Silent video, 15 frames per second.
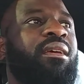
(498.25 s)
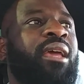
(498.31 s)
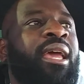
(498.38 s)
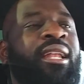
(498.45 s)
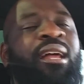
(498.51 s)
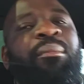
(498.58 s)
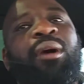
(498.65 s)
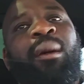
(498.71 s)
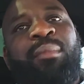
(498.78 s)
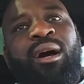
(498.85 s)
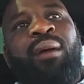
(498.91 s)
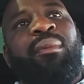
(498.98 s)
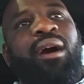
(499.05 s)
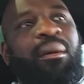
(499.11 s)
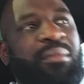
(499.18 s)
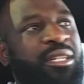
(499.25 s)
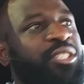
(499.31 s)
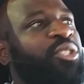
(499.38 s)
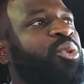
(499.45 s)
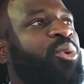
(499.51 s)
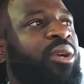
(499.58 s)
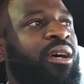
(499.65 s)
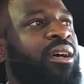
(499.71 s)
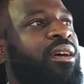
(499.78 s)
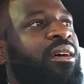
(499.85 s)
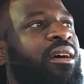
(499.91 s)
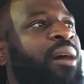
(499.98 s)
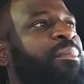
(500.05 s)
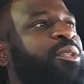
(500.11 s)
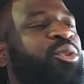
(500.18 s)
And I'm gonna do a
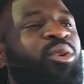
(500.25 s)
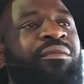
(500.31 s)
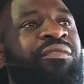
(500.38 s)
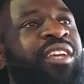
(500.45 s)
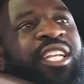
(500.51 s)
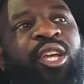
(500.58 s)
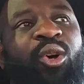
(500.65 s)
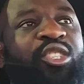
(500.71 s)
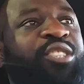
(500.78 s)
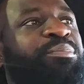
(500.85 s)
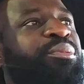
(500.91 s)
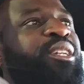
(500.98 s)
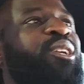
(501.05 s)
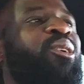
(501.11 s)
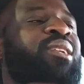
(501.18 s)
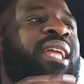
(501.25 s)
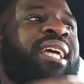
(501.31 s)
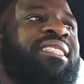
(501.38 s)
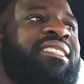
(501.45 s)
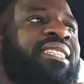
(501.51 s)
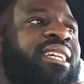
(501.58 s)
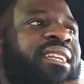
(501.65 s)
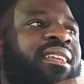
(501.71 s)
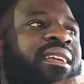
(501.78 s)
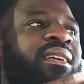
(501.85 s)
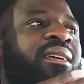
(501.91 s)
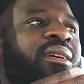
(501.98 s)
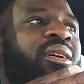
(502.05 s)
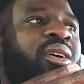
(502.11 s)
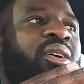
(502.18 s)
video spree on that shit.
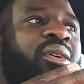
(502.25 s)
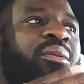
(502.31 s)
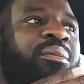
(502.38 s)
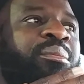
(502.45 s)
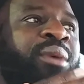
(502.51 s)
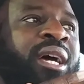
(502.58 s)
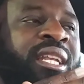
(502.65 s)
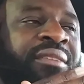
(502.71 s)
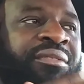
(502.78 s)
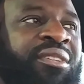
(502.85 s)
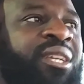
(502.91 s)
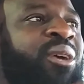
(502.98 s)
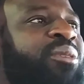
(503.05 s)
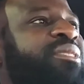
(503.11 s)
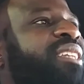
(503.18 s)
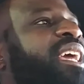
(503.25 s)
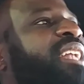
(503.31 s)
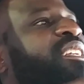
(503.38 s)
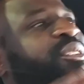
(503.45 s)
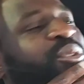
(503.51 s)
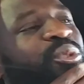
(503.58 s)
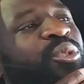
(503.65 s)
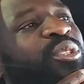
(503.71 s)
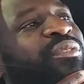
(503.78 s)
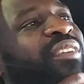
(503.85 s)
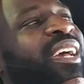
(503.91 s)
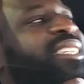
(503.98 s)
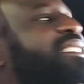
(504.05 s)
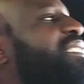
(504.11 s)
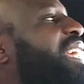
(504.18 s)
But if Leo Santa Cruz
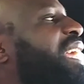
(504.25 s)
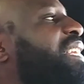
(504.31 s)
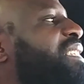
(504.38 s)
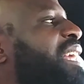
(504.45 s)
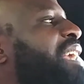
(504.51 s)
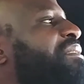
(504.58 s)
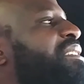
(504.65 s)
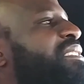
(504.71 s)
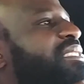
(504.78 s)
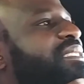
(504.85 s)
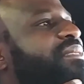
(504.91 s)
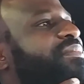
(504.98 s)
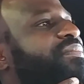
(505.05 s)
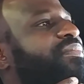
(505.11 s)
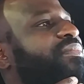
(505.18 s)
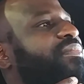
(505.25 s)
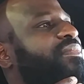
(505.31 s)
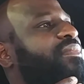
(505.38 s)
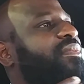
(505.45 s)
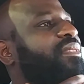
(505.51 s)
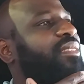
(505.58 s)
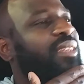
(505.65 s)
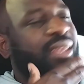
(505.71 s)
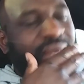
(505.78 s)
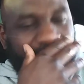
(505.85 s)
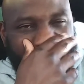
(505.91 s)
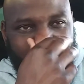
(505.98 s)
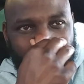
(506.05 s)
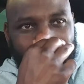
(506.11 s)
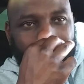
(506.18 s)
fights Tank Davis,
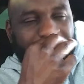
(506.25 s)
you know what